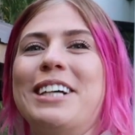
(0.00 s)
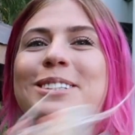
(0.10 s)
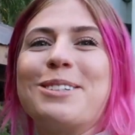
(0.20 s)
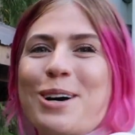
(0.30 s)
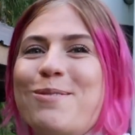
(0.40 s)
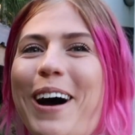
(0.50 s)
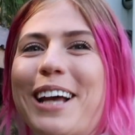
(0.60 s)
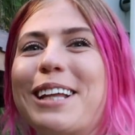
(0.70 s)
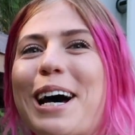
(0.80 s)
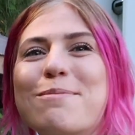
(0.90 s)
So don't
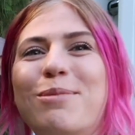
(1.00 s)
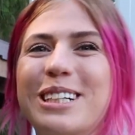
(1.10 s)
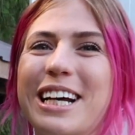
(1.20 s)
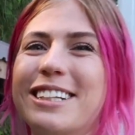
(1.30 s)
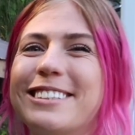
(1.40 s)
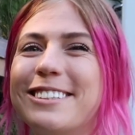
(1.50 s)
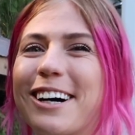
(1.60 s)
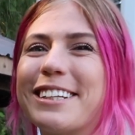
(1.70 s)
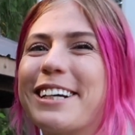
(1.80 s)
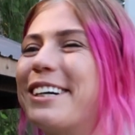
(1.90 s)
mind that, pretend it's
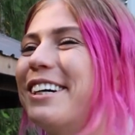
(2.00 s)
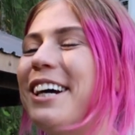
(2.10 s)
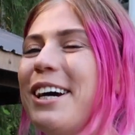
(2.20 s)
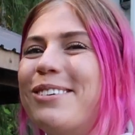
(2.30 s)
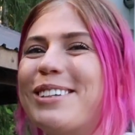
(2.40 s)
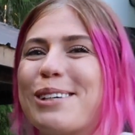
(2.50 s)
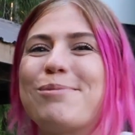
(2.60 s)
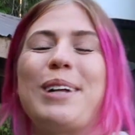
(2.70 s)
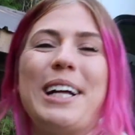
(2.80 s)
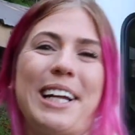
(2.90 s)
not there. We are
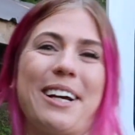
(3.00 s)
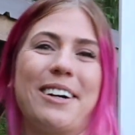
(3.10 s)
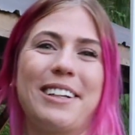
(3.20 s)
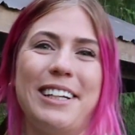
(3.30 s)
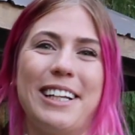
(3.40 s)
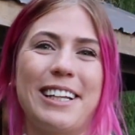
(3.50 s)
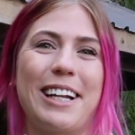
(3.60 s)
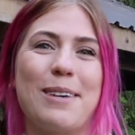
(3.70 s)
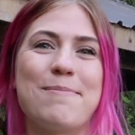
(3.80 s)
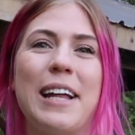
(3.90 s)
planning on cleaning
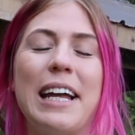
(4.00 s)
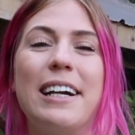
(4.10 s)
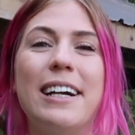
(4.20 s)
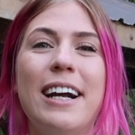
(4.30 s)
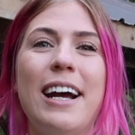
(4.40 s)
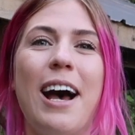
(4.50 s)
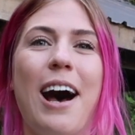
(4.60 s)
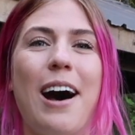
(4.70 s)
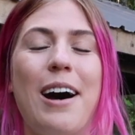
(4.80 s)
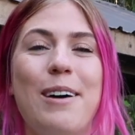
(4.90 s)
that up later.
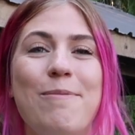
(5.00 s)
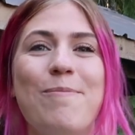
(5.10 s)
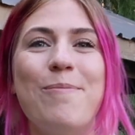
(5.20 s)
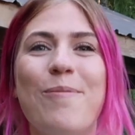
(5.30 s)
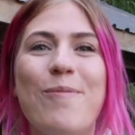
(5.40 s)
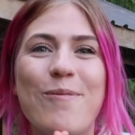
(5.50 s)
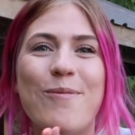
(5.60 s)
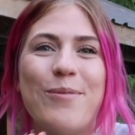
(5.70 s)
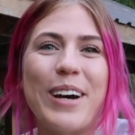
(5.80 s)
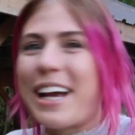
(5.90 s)

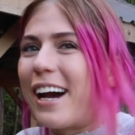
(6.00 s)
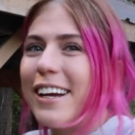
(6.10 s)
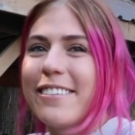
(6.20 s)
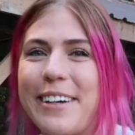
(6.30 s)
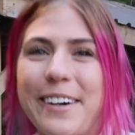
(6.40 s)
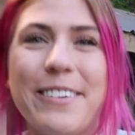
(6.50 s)
But yeah, here we go.